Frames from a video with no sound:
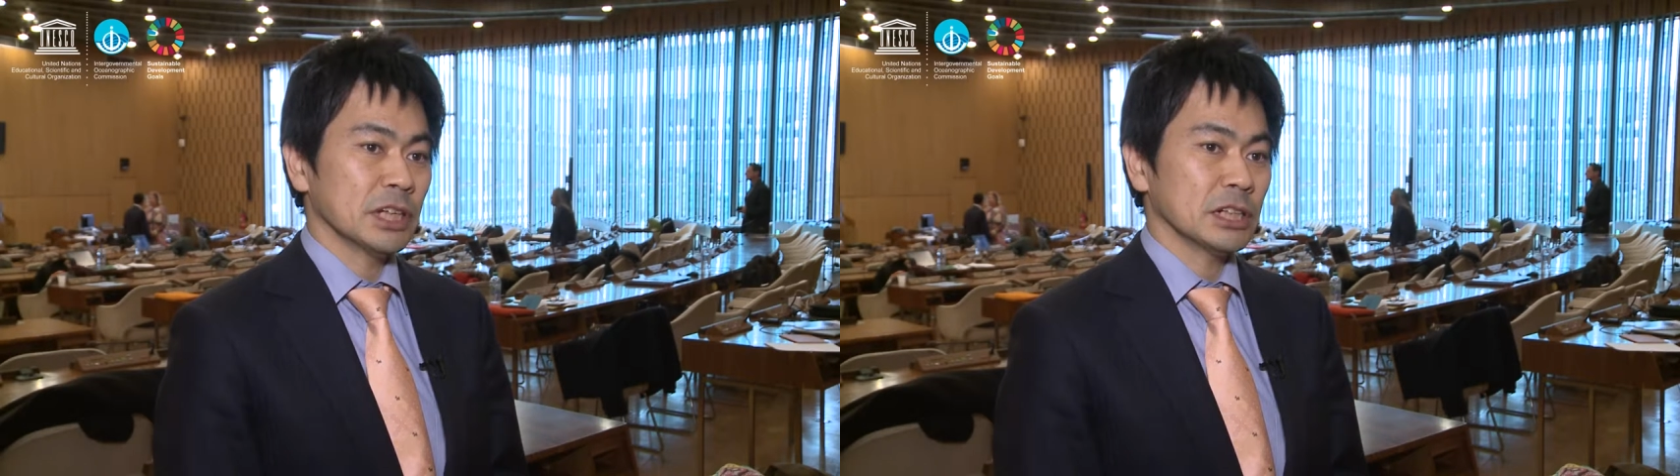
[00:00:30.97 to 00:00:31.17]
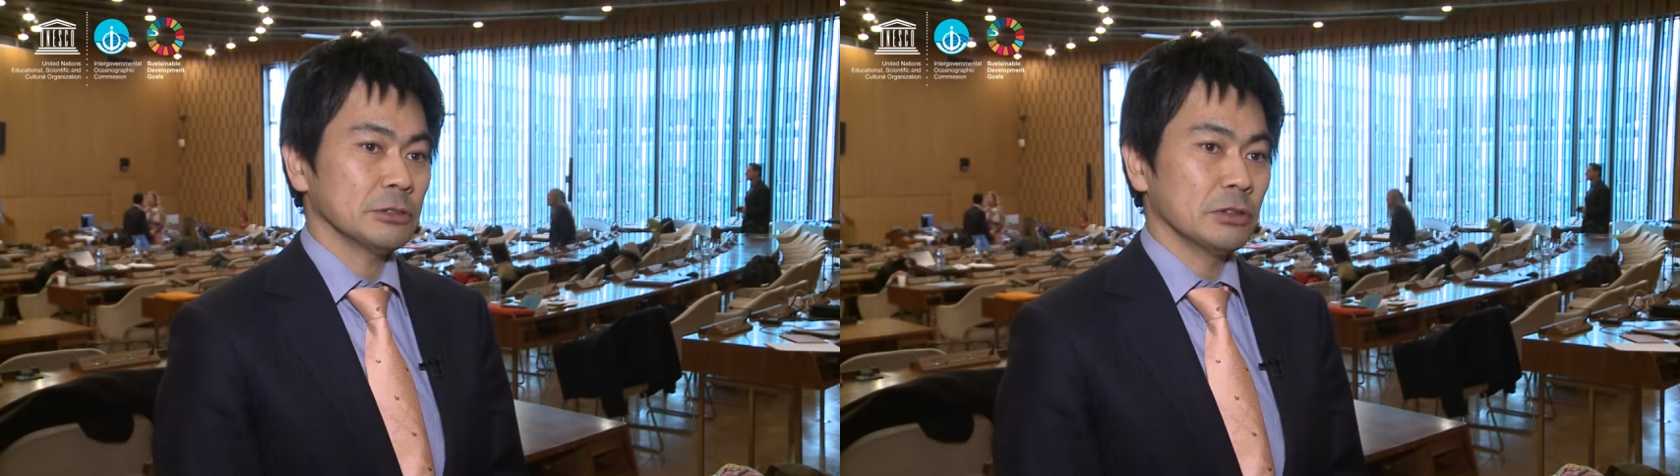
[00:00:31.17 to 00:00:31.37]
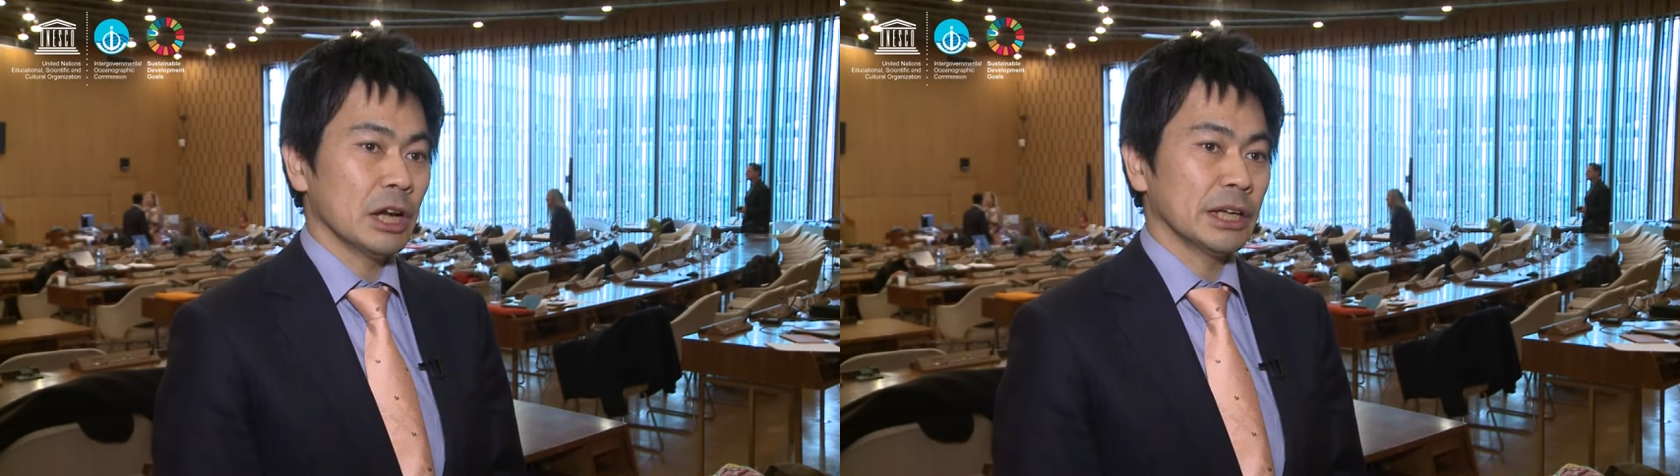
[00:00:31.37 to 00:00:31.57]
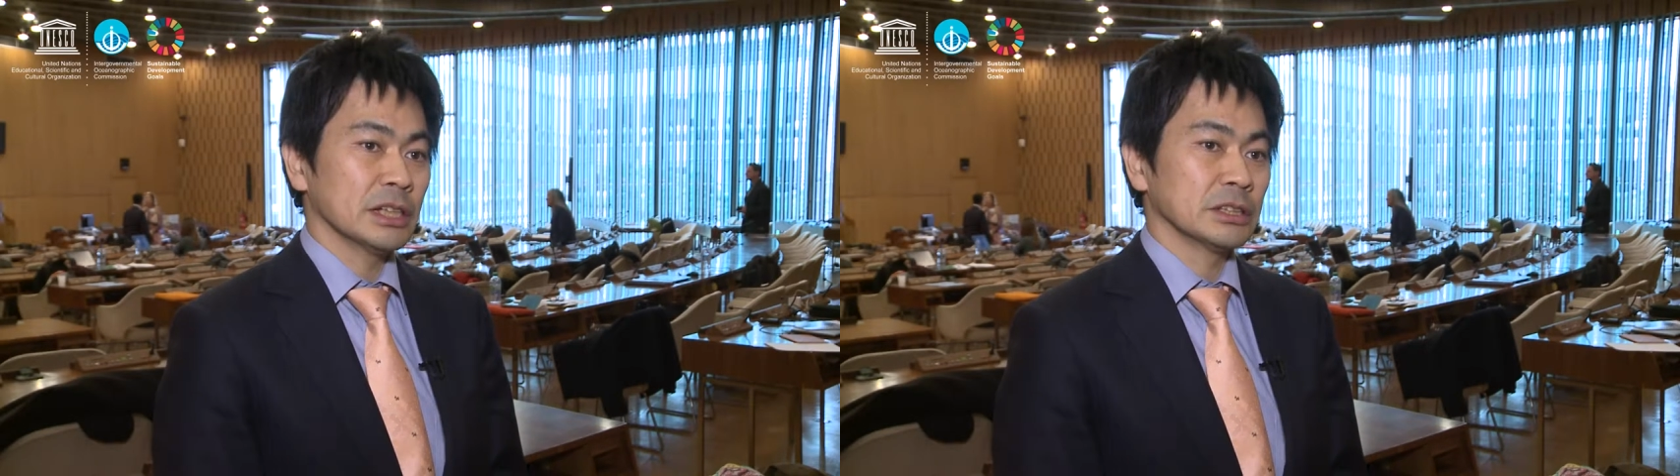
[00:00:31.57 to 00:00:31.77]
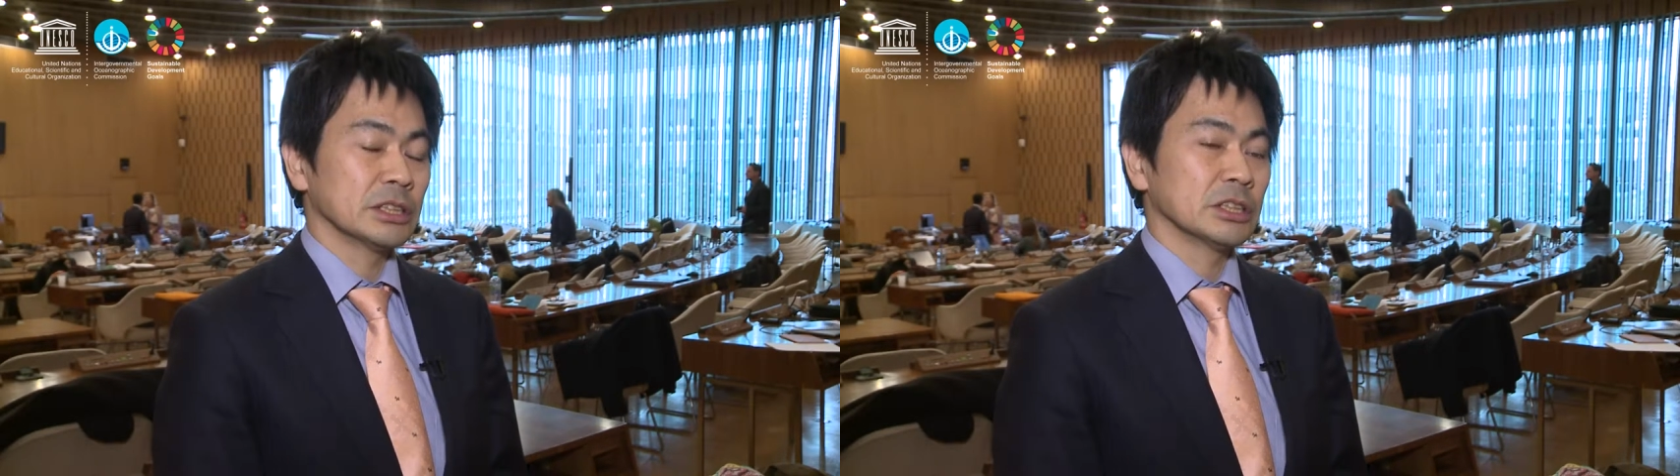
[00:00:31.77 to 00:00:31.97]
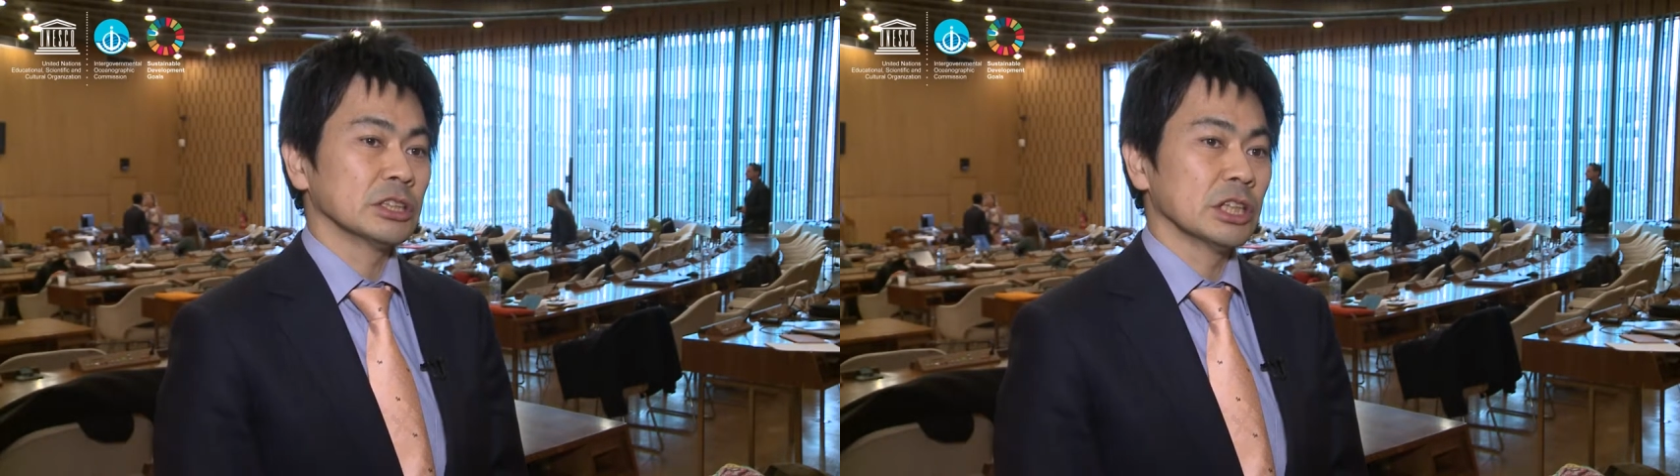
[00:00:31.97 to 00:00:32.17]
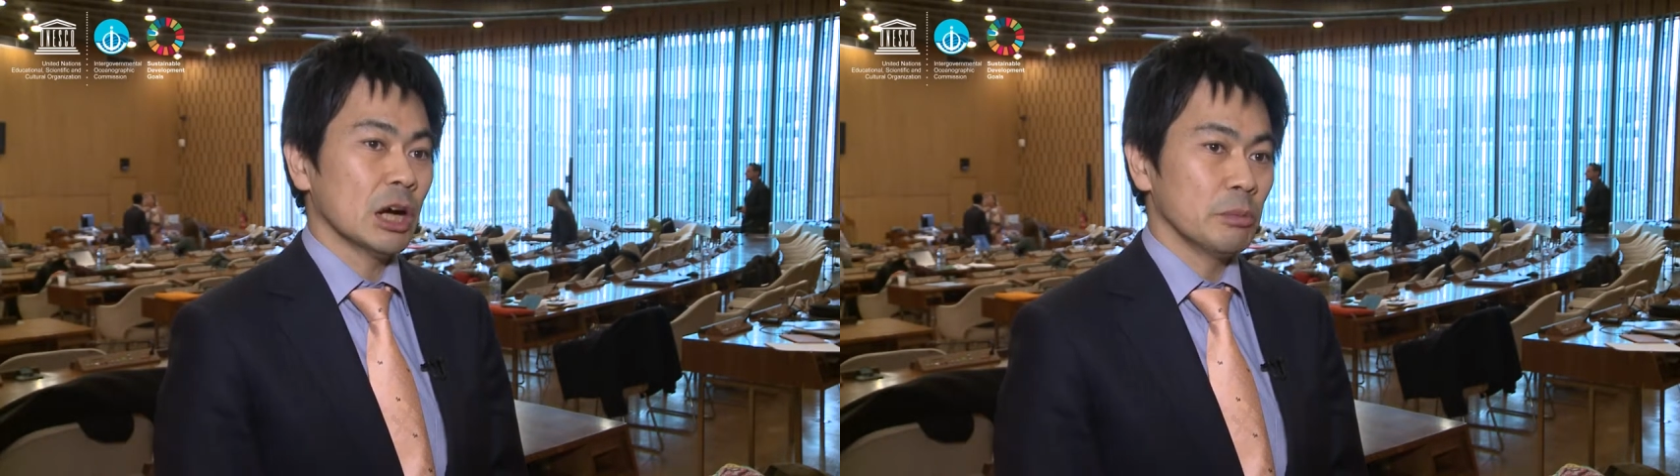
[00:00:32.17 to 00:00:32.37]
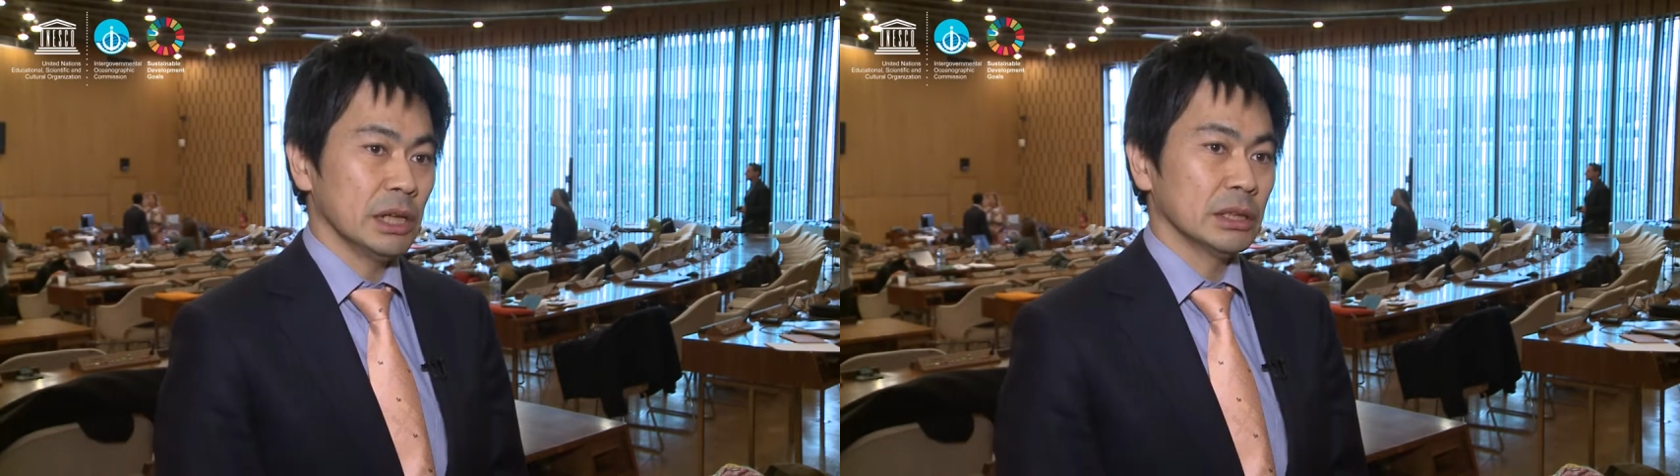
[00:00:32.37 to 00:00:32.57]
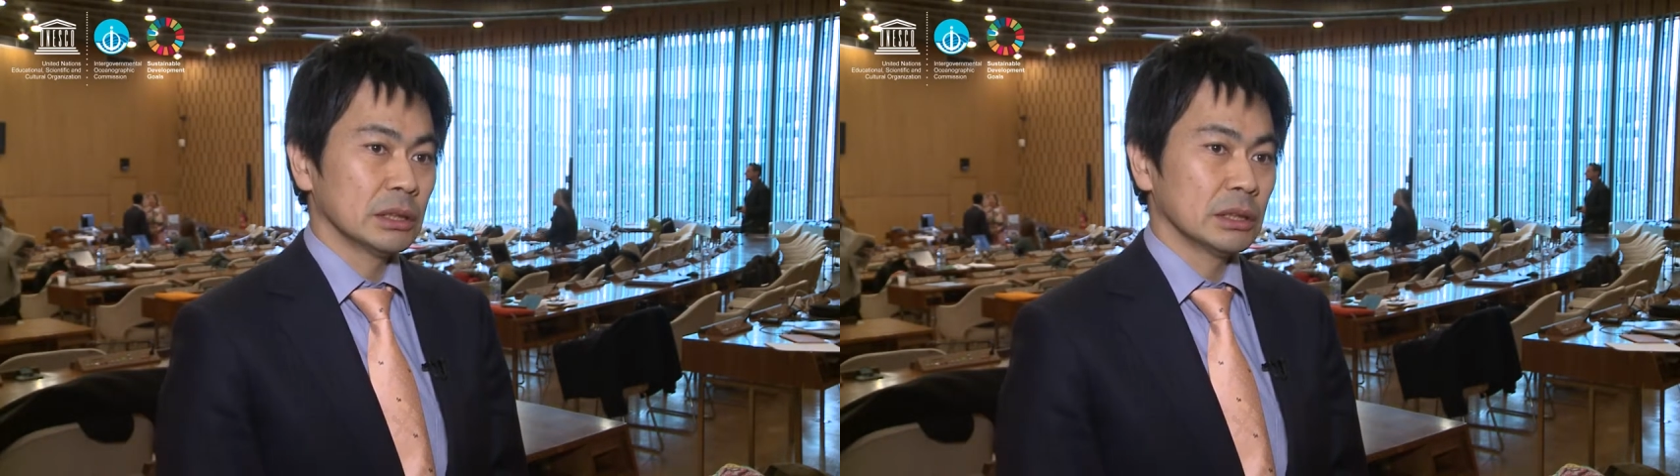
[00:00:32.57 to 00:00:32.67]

action against the tsunami.